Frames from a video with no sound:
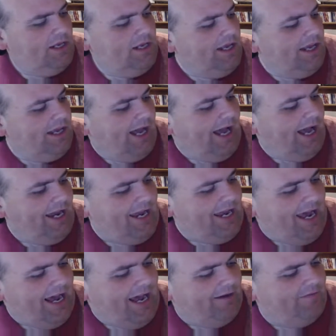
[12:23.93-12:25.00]
I
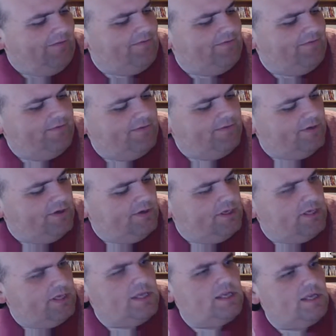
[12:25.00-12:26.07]
have
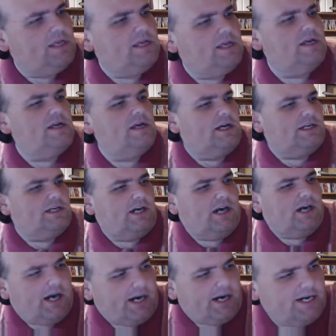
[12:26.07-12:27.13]
a
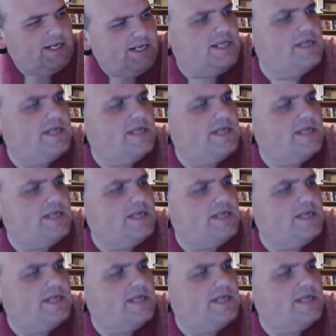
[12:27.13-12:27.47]
card